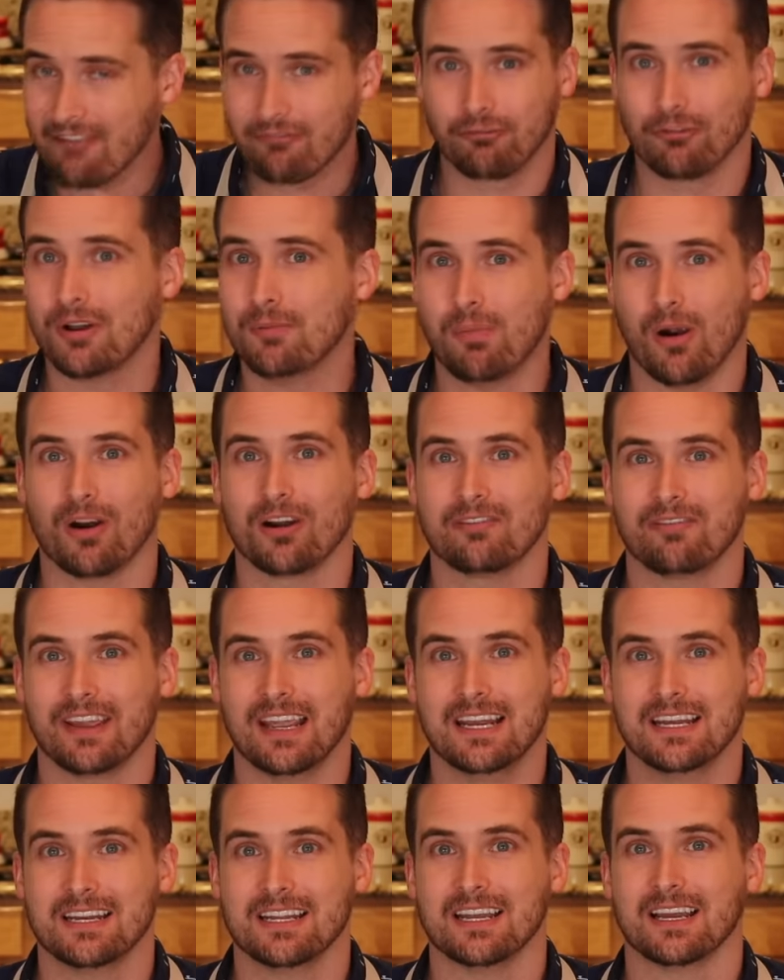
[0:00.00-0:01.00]
every part of
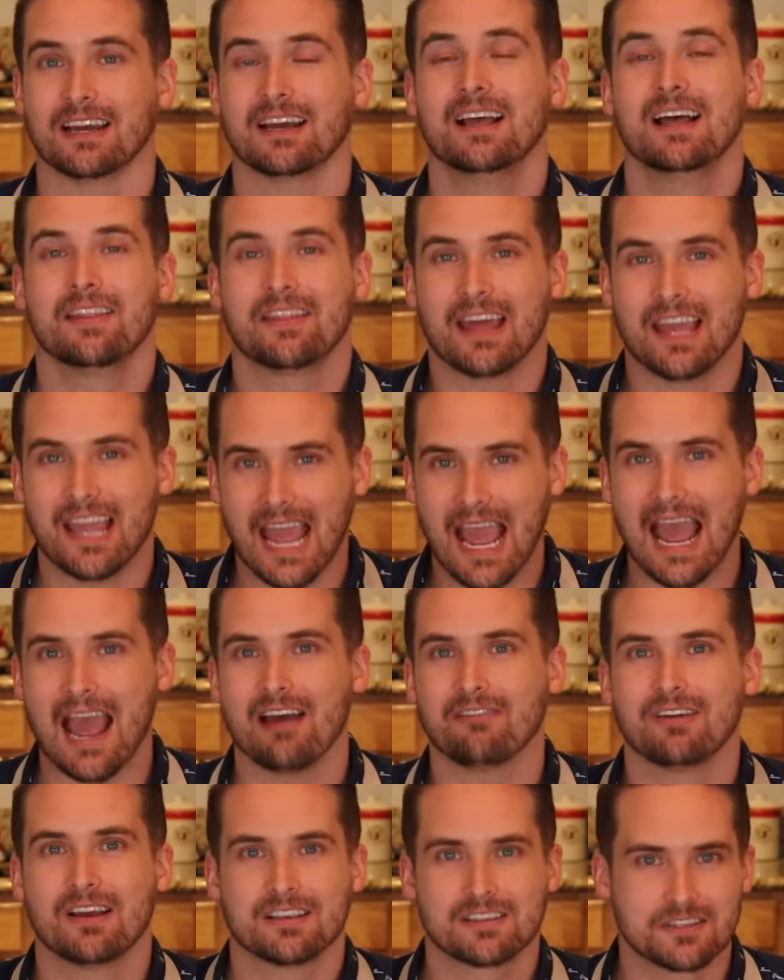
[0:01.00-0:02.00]
India, they
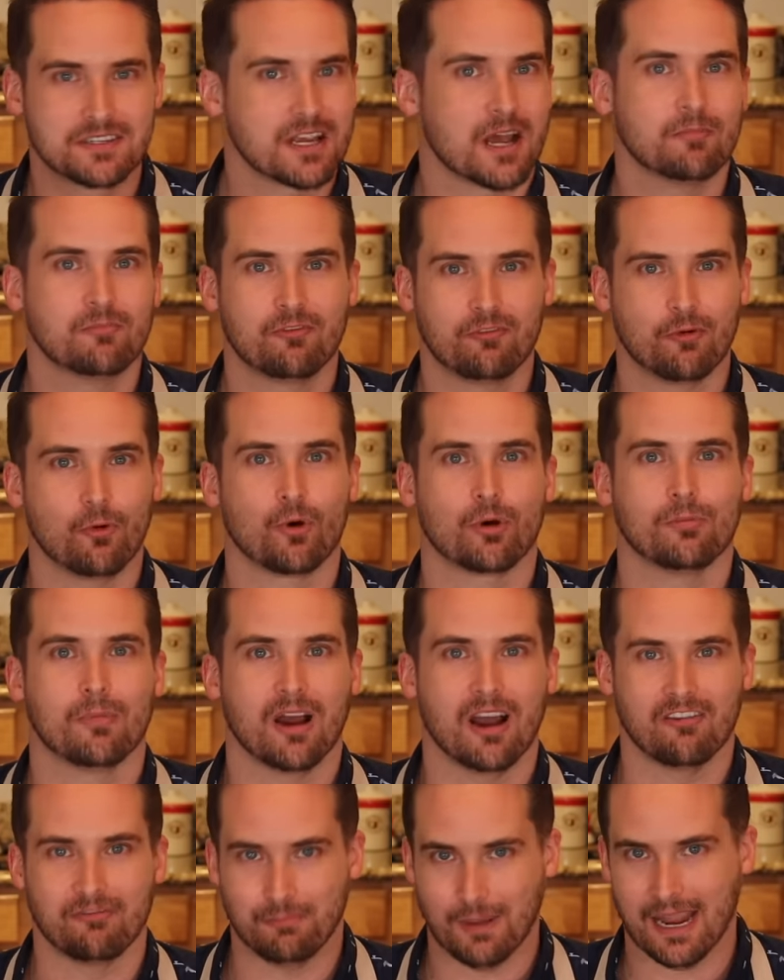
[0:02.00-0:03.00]
have some form
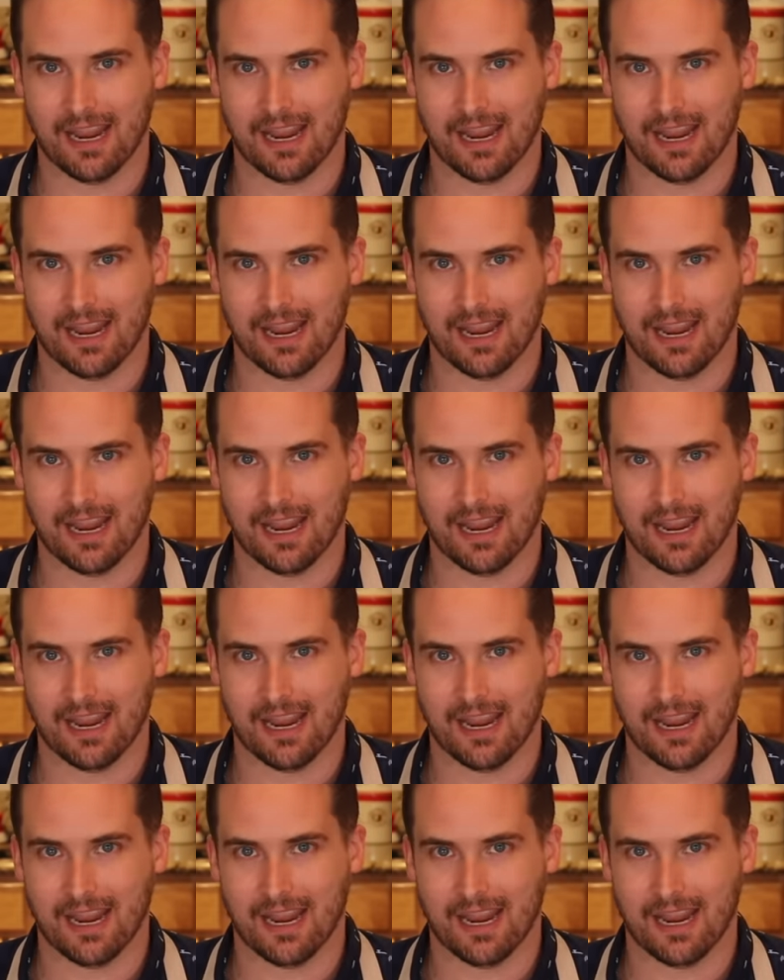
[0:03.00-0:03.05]
of